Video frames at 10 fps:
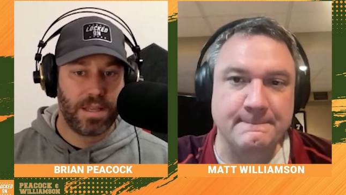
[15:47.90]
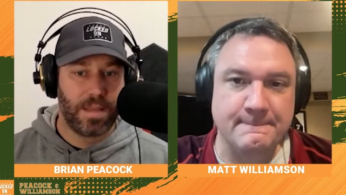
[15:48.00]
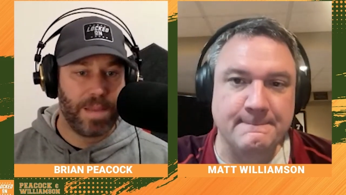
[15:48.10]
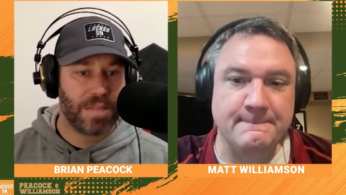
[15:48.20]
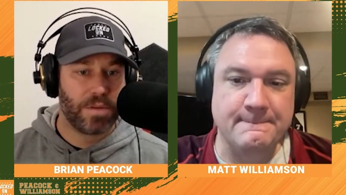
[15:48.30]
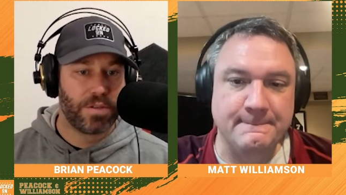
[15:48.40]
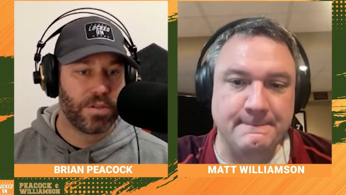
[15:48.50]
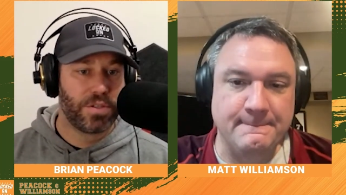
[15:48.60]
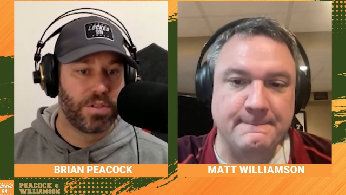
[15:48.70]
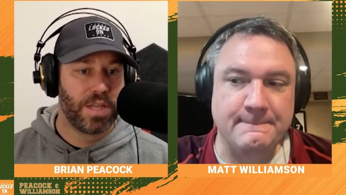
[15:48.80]
Speaker 1: uh, pass
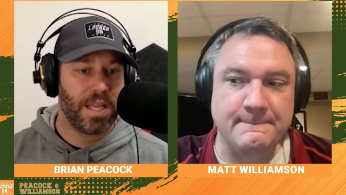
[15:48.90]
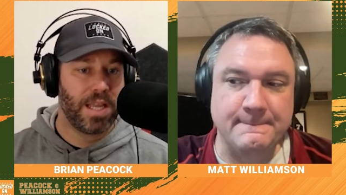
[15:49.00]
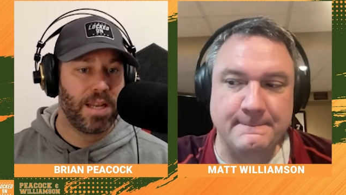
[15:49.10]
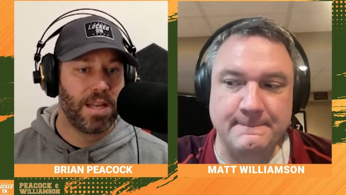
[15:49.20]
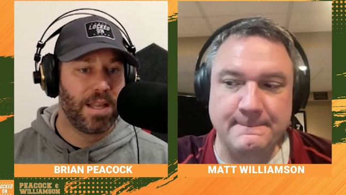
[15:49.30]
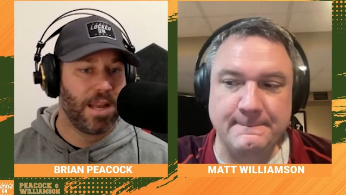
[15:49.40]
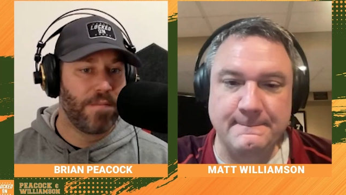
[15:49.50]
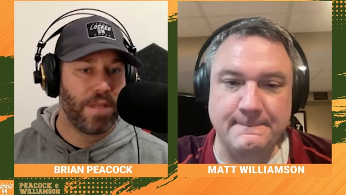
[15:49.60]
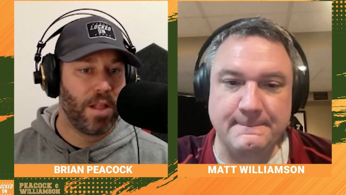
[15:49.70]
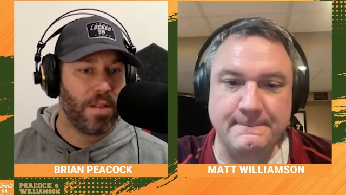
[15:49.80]
rushers in the
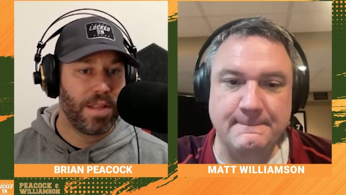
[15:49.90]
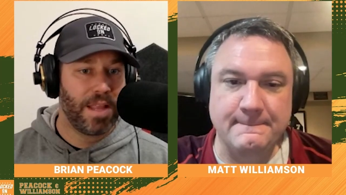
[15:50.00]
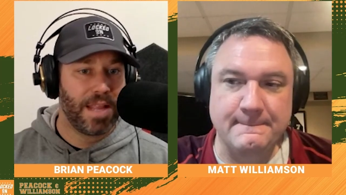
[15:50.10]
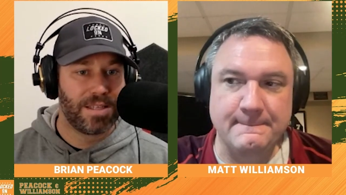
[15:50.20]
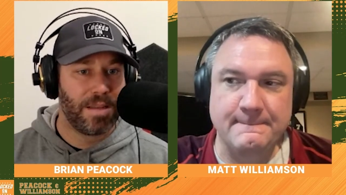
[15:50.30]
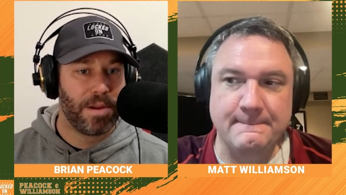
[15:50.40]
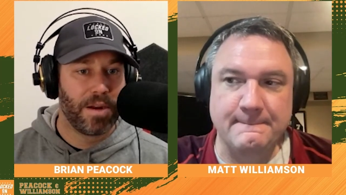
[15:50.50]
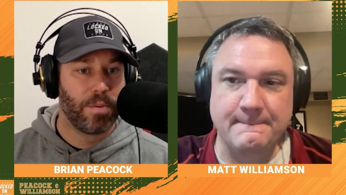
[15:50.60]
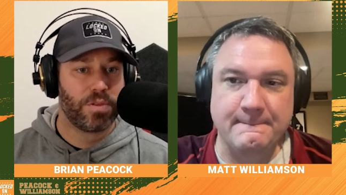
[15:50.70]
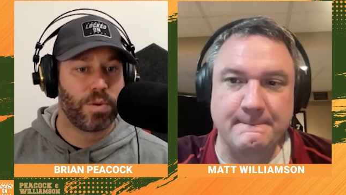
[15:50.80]
NFL in, in that same
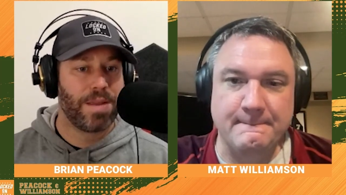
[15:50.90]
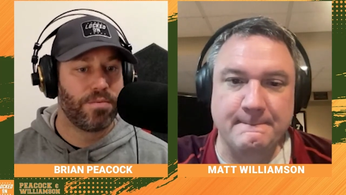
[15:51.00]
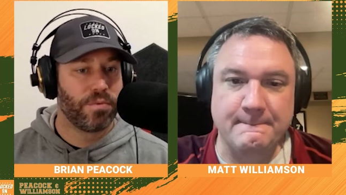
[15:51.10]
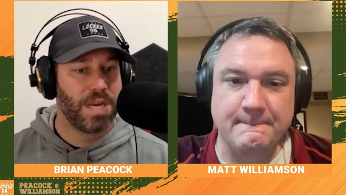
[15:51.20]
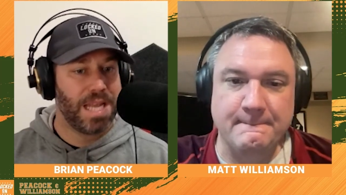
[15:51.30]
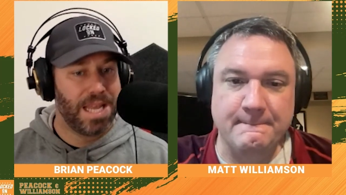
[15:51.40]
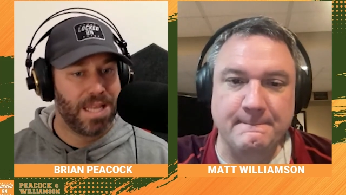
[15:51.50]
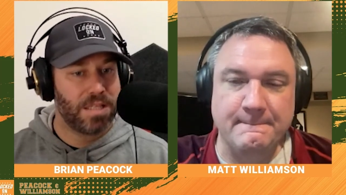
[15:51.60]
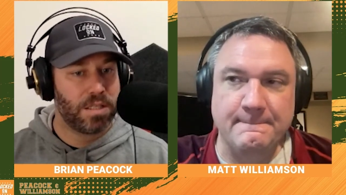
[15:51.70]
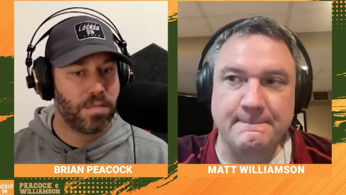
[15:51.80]
era with Dwight Freeney.
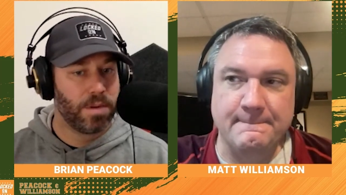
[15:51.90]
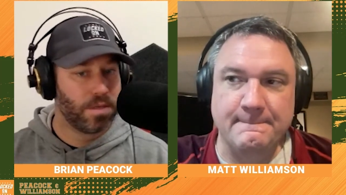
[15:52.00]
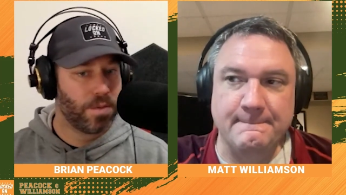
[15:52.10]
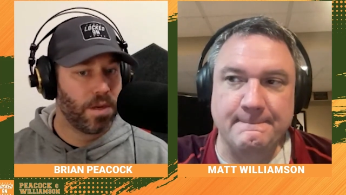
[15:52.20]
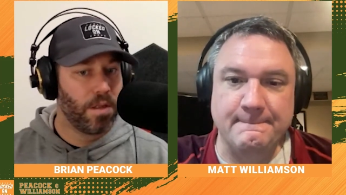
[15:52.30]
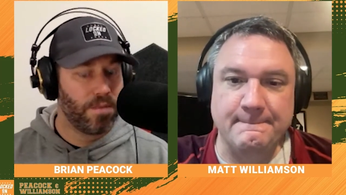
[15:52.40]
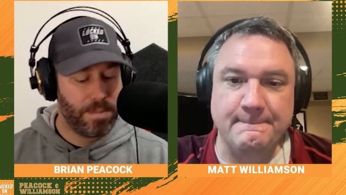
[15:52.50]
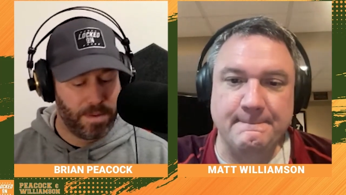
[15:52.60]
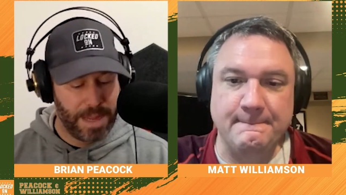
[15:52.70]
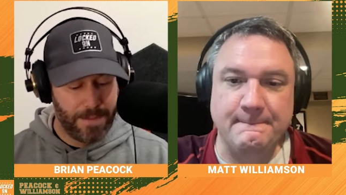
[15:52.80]
Is Demarcus Ware a Hall of
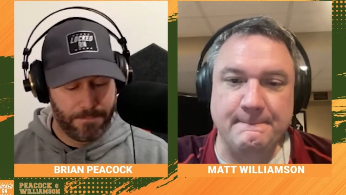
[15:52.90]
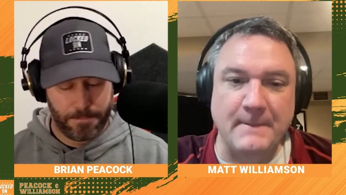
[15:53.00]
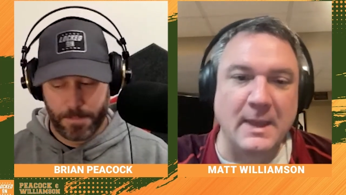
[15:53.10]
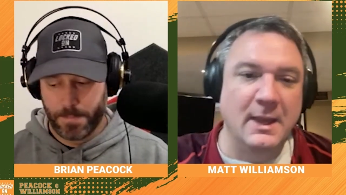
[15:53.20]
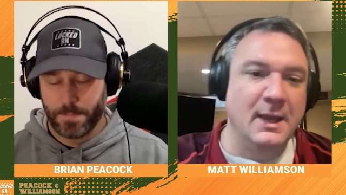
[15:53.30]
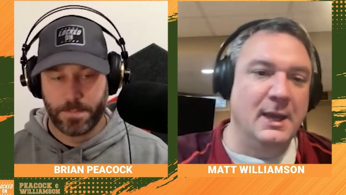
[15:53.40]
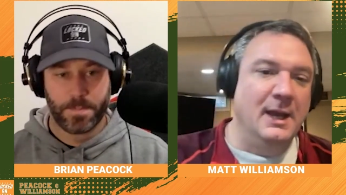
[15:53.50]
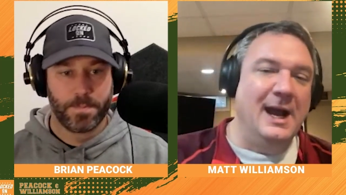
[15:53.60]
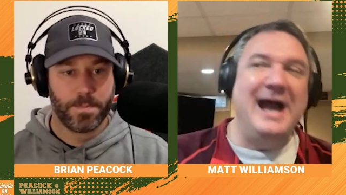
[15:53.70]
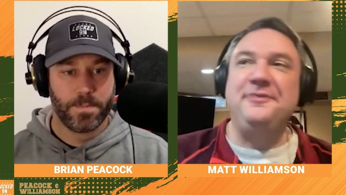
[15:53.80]
Famer, Matt?
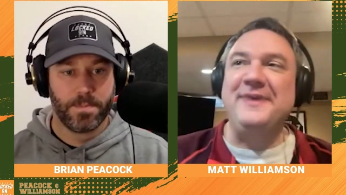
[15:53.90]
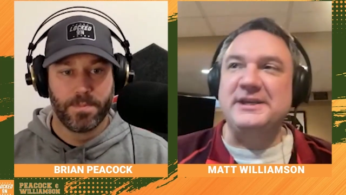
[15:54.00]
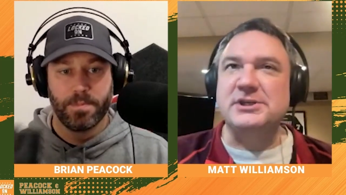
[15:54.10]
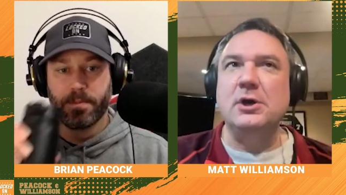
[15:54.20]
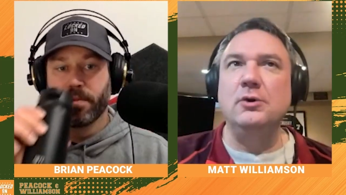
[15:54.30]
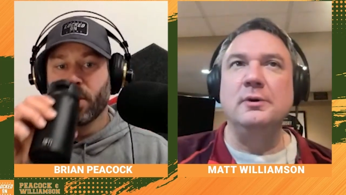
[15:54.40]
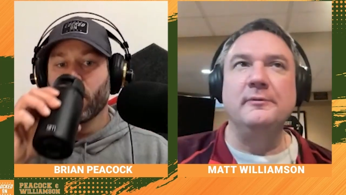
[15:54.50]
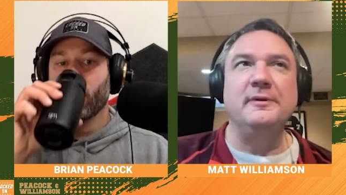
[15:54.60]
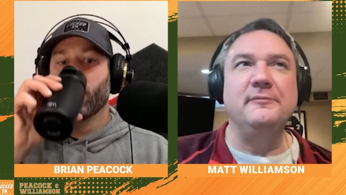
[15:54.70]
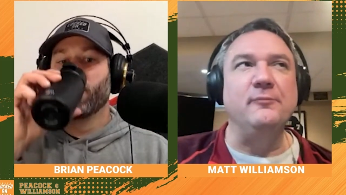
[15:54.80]
Speaker 2: I think so.
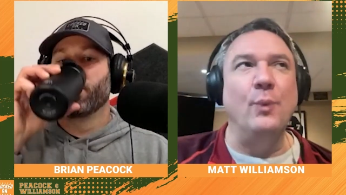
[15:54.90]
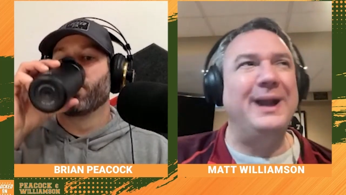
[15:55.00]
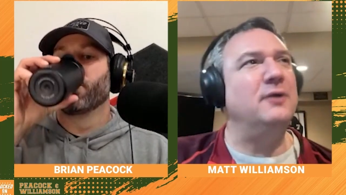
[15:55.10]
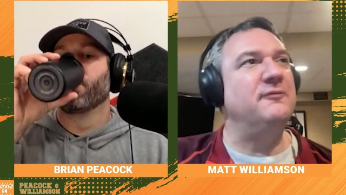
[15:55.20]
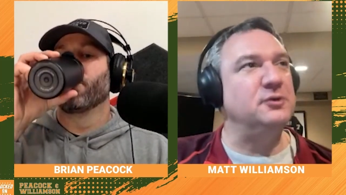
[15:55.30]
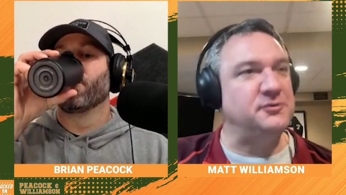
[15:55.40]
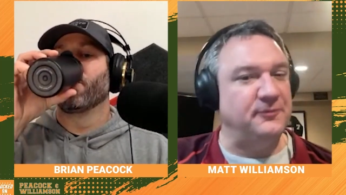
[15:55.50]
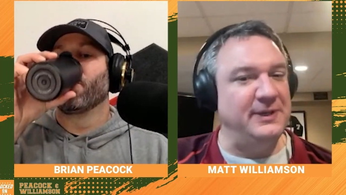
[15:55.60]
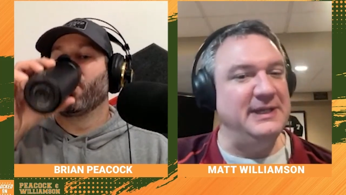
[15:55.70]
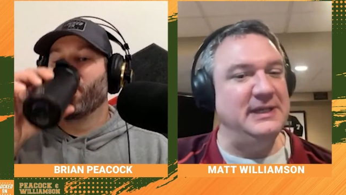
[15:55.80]
Eh, Ware versus
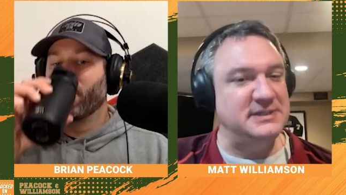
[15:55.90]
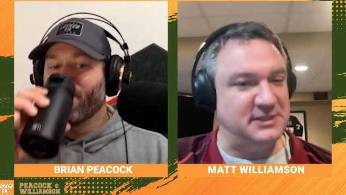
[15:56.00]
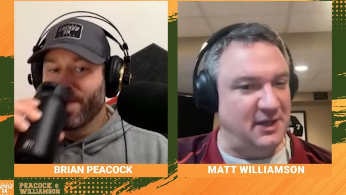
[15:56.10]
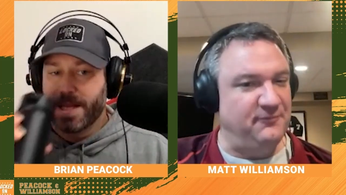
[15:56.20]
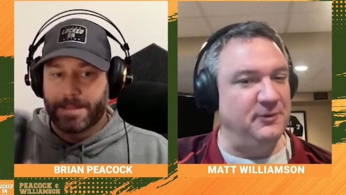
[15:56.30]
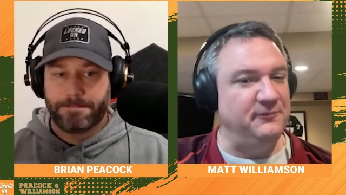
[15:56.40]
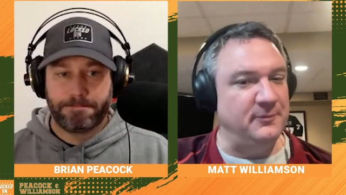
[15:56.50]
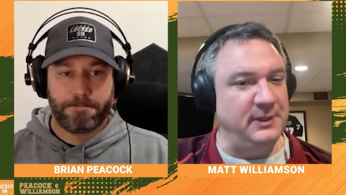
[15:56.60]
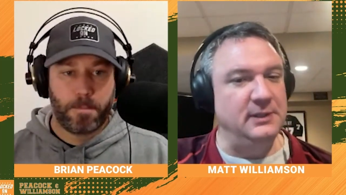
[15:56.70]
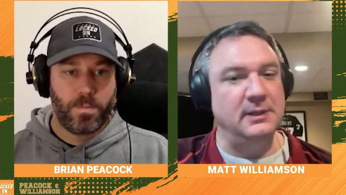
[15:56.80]
Freeney is a tough one
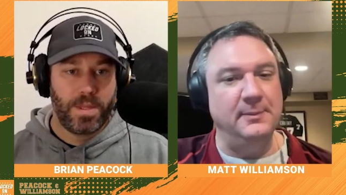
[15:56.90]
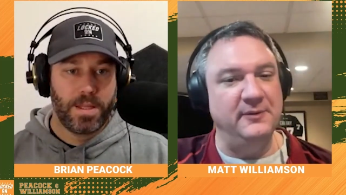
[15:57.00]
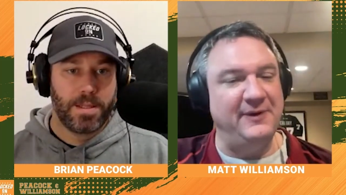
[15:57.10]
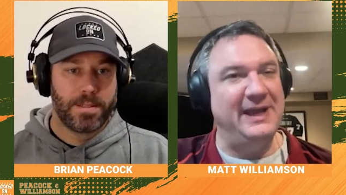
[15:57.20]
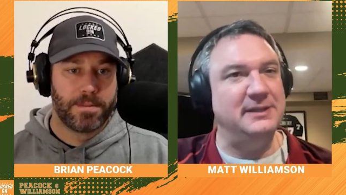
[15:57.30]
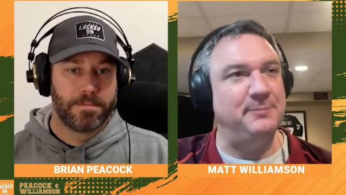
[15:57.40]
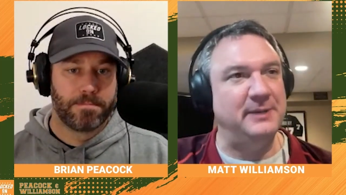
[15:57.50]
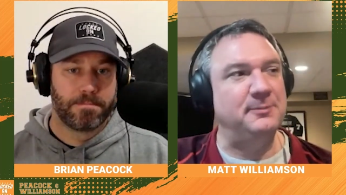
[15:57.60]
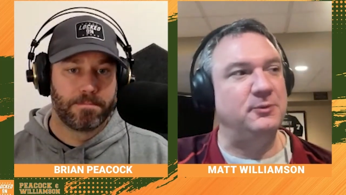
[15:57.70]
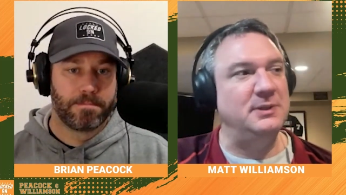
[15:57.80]
for me. I mean, if I had to
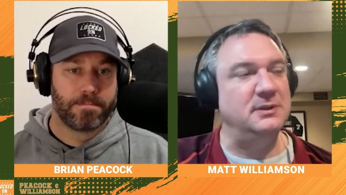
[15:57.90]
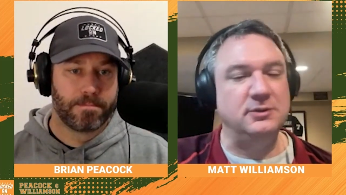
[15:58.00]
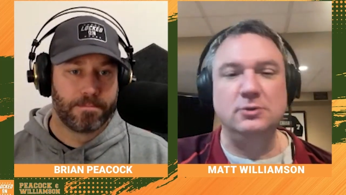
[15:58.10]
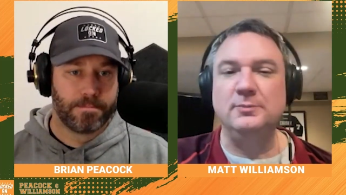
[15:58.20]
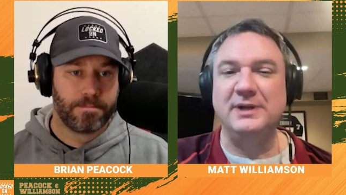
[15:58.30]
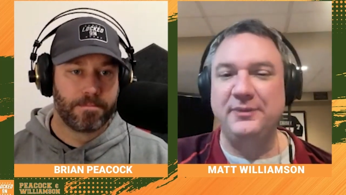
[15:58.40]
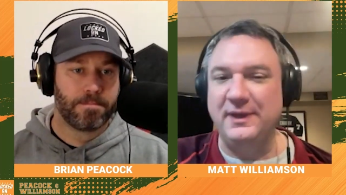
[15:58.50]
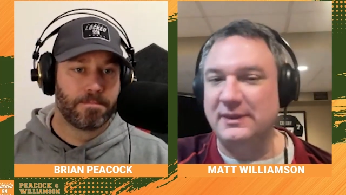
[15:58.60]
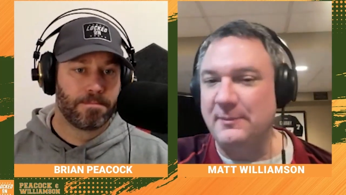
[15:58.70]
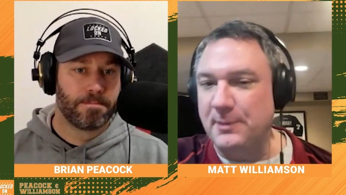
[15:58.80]
pick between the two, but I
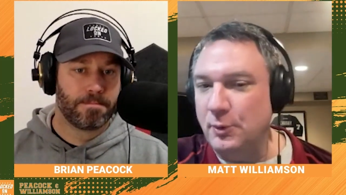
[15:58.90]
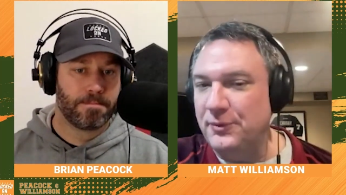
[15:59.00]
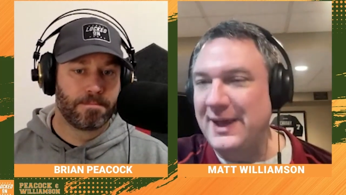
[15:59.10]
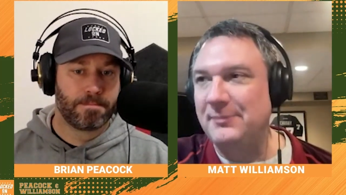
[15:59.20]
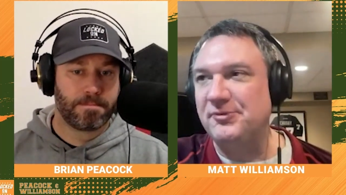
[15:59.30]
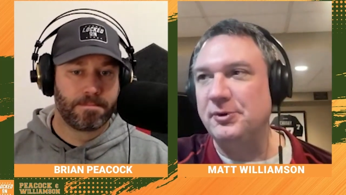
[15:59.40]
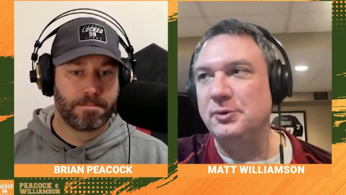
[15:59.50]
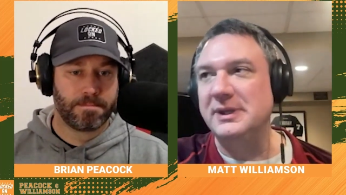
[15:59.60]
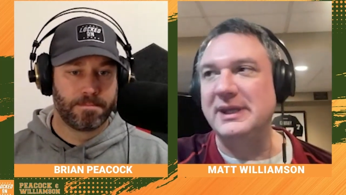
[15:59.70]
think they both absolutely